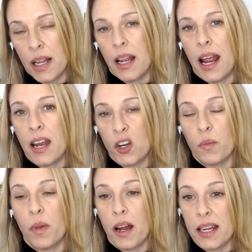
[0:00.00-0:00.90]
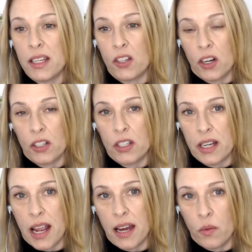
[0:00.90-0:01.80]
and your body starts to
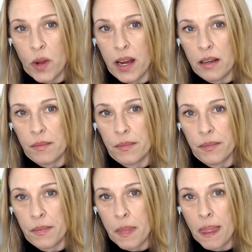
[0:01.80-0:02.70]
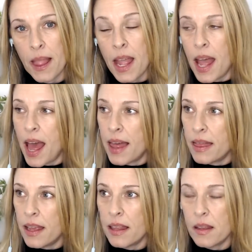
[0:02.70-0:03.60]
gain weight. And
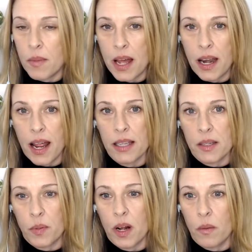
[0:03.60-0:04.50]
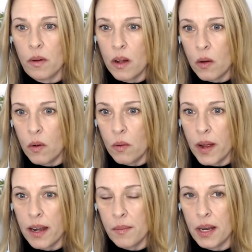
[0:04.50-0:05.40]
then the mind has a problem. Oh,
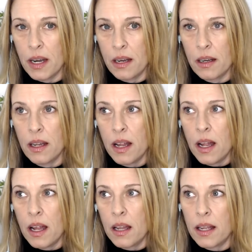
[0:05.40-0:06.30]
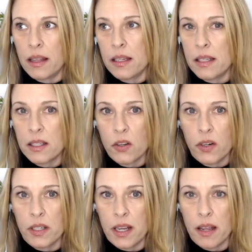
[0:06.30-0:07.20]
wait a minute. Like this is
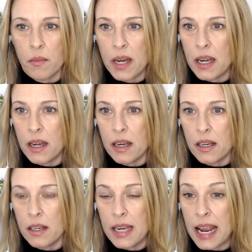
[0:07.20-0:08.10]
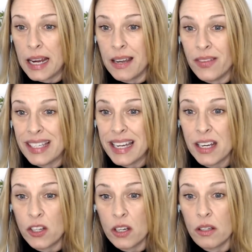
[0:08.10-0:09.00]
going to get me negative
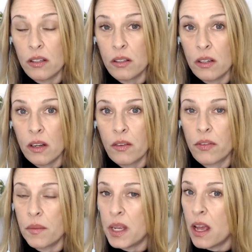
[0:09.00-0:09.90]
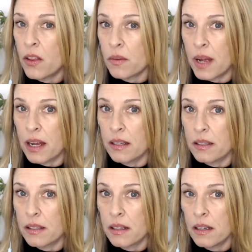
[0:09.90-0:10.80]
attention from the other
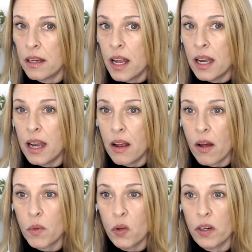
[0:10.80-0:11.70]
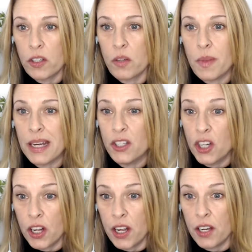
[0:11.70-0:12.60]
minds. Now I'm going to be
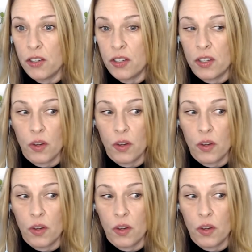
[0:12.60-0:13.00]
judged